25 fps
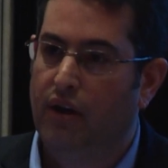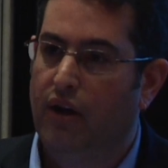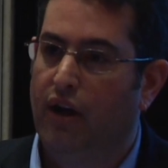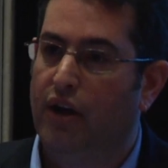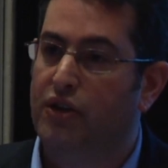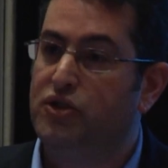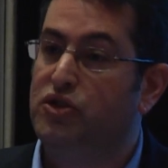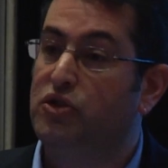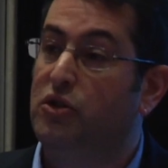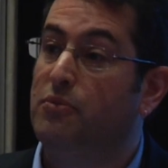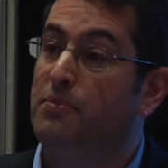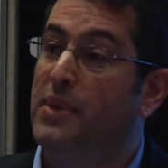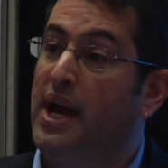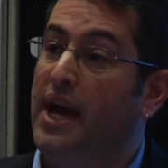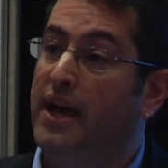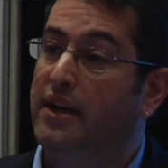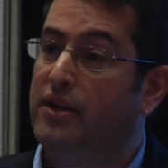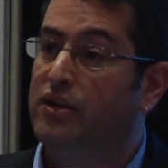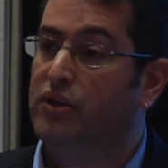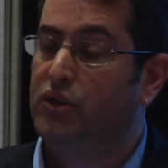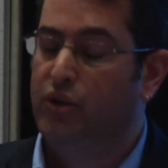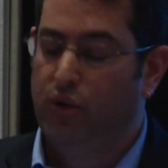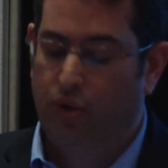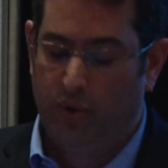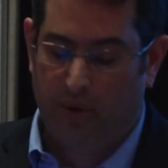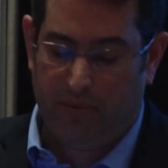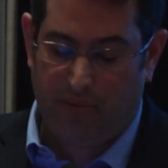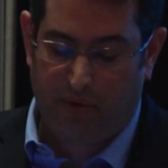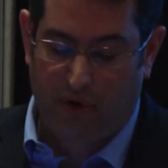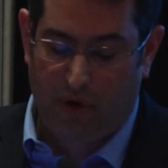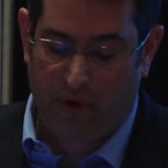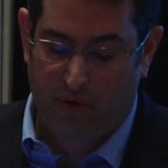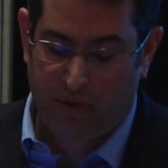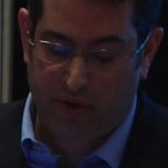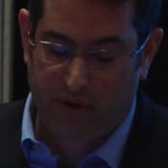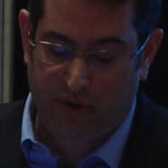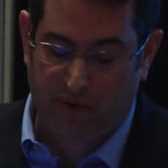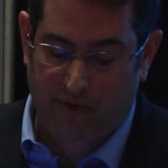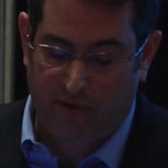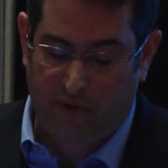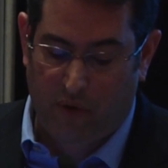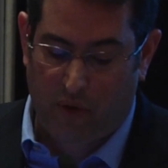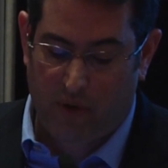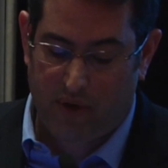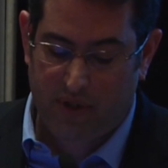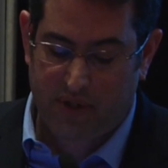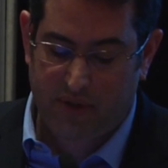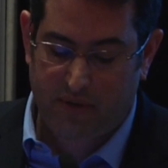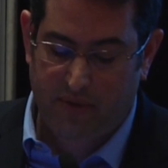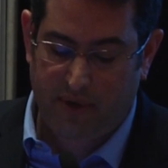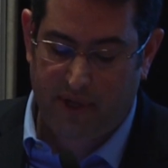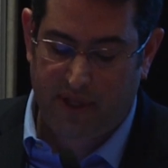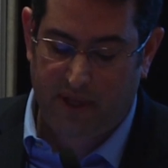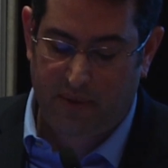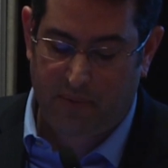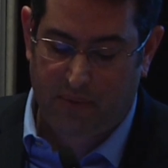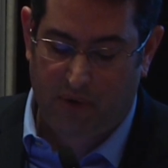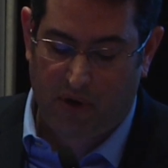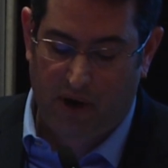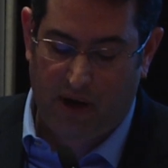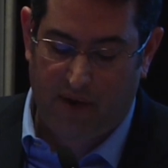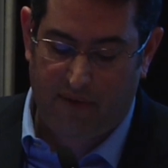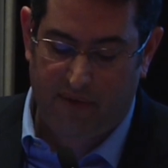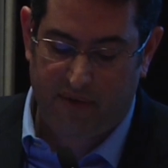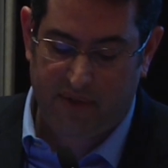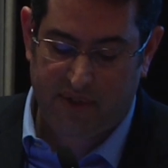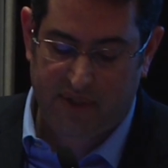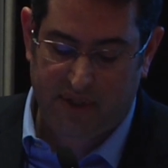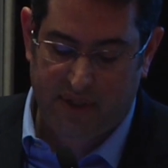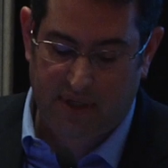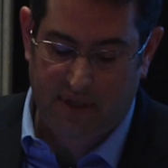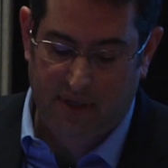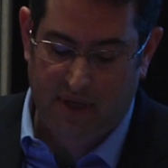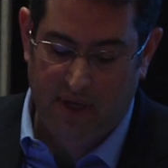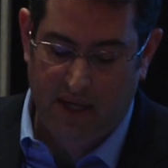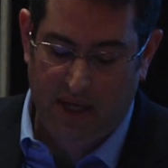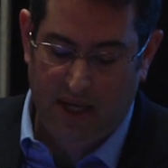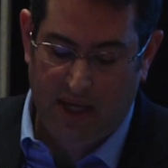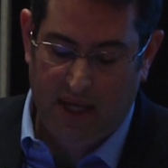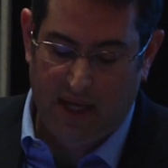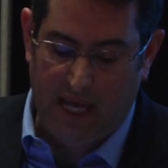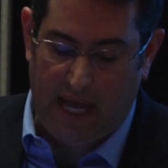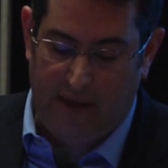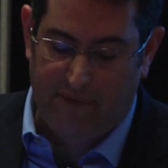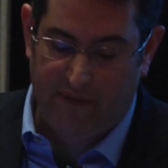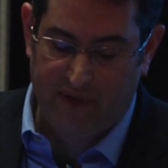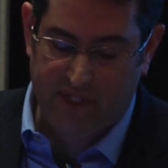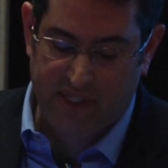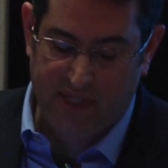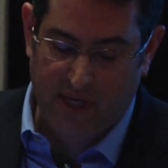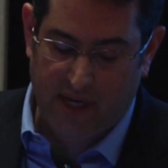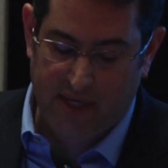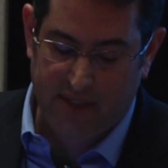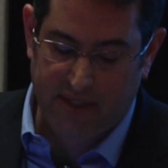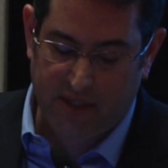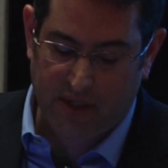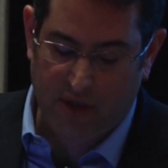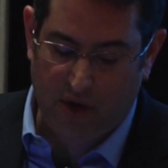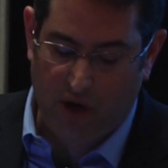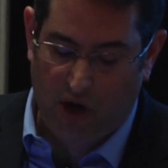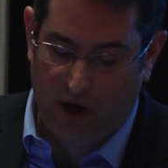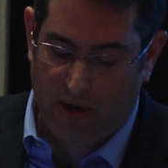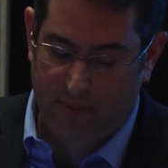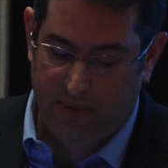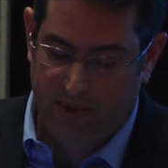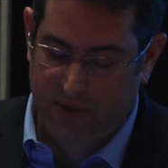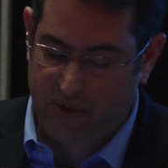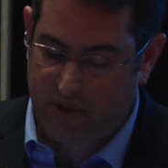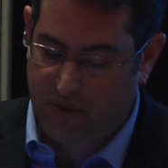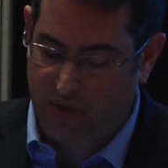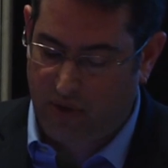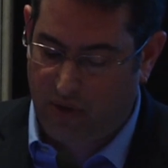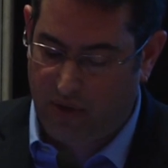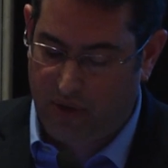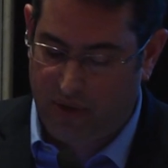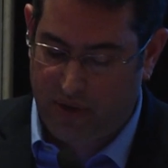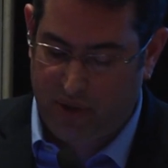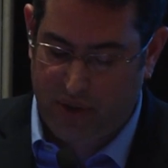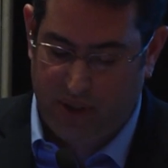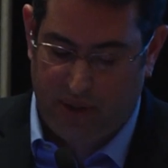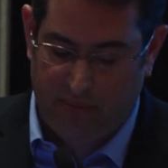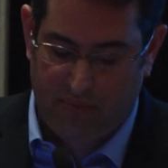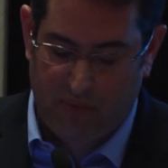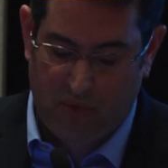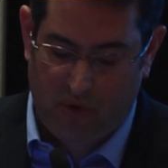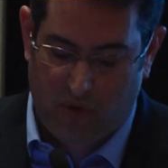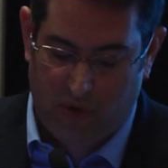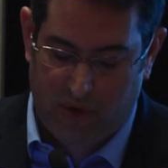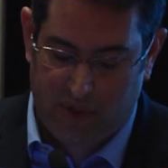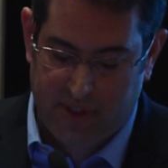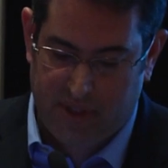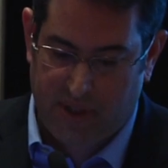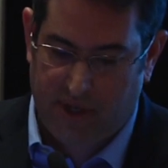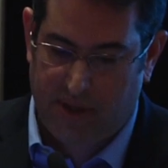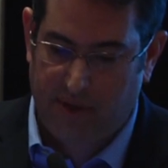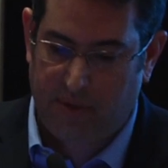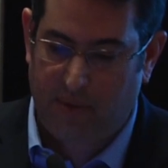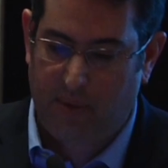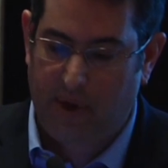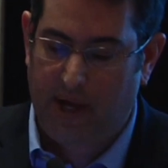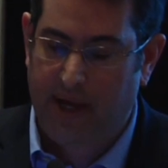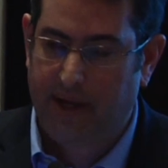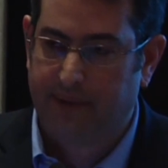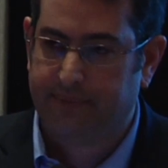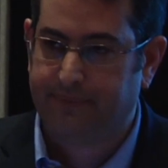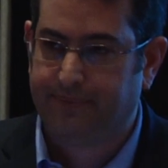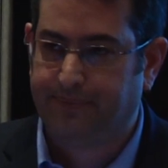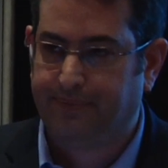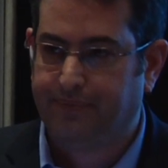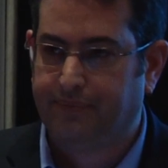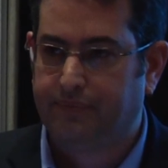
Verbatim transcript: a dramatic new approach to forestry in the province and emphasizing carbon storage and more is on the way.